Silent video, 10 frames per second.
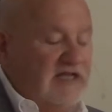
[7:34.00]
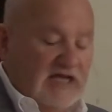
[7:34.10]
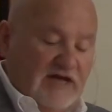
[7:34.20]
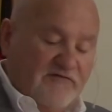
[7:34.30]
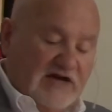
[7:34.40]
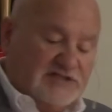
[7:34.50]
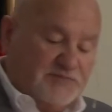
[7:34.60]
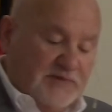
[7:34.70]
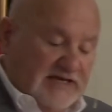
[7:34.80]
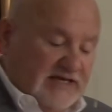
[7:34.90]
if I
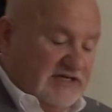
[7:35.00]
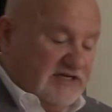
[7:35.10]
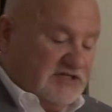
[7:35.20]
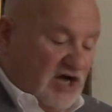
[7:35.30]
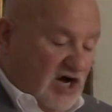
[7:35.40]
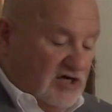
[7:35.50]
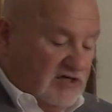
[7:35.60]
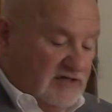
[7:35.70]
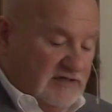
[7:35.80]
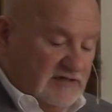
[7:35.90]
speak in the
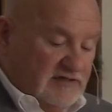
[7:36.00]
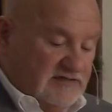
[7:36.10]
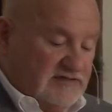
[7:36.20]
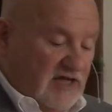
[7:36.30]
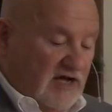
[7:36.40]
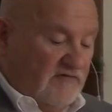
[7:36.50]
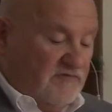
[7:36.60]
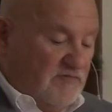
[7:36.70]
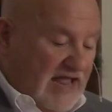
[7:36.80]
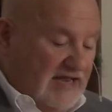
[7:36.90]
tongue of
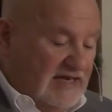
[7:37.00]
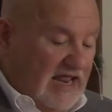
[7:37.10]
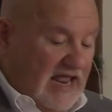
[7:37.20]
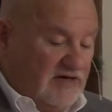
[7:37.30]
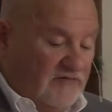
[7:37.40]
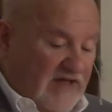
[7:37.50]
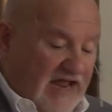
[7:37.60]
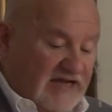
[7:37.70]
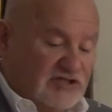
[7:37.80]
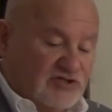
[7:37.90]
men and of
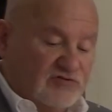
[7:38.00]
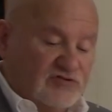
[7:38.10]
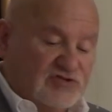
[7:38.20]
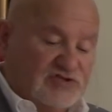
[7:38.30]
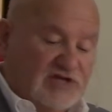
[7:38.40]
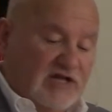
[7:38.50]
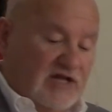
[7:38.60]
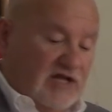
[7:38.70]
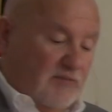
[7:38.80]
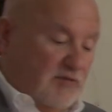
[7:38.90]
angels,
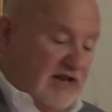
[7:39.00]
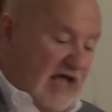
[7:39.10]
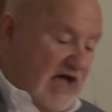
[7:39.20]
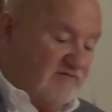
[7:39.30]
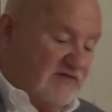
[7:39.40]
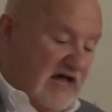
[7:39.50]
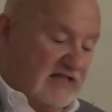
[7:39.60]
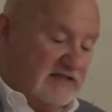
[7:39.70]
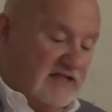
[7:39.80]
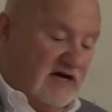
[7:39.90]
but have
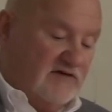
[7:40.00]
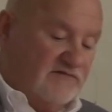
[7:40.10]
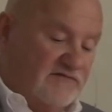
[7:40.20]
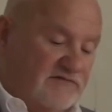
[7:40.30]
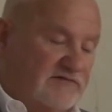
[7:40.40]
not love,